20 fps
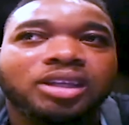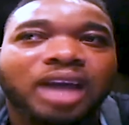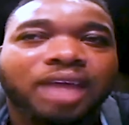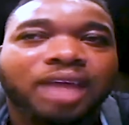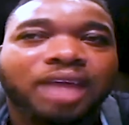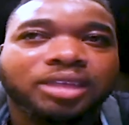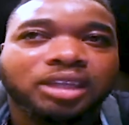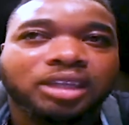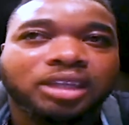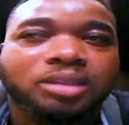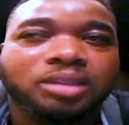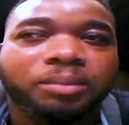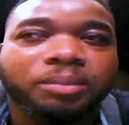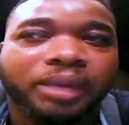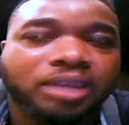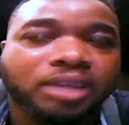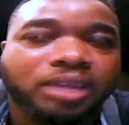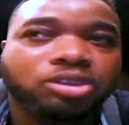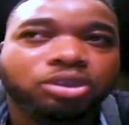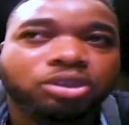I think the
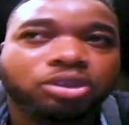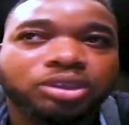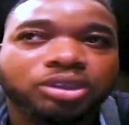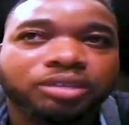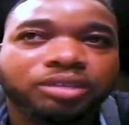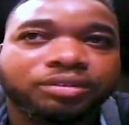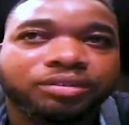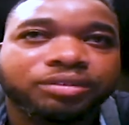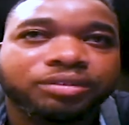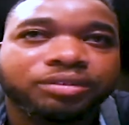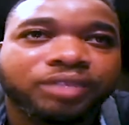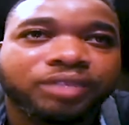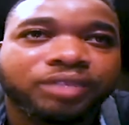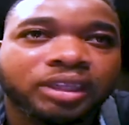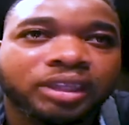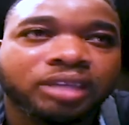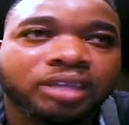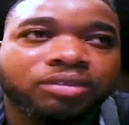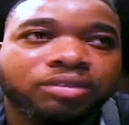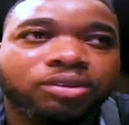main source of
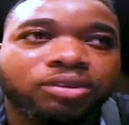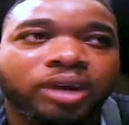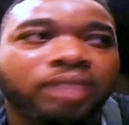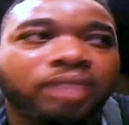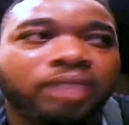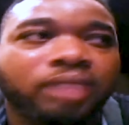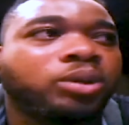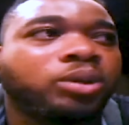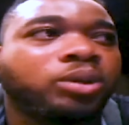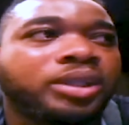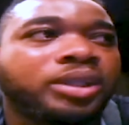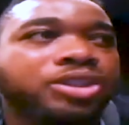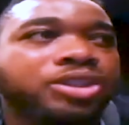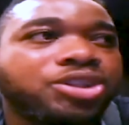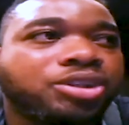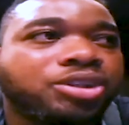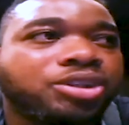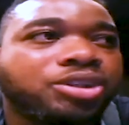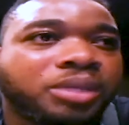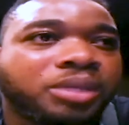funding for everyone
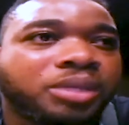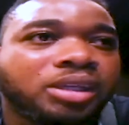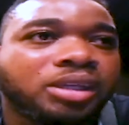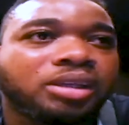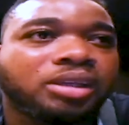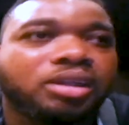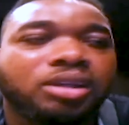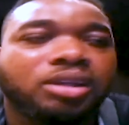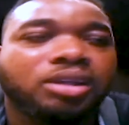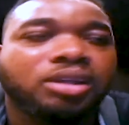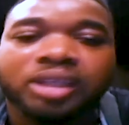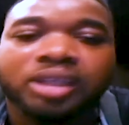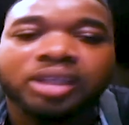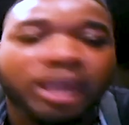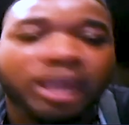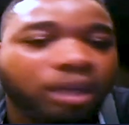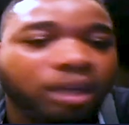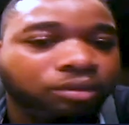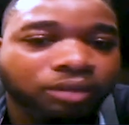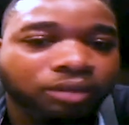should be the
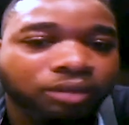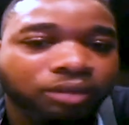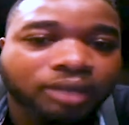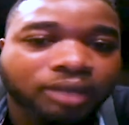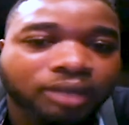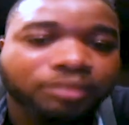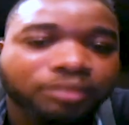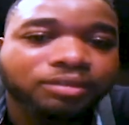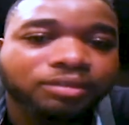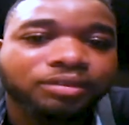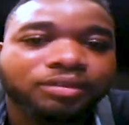NFVF,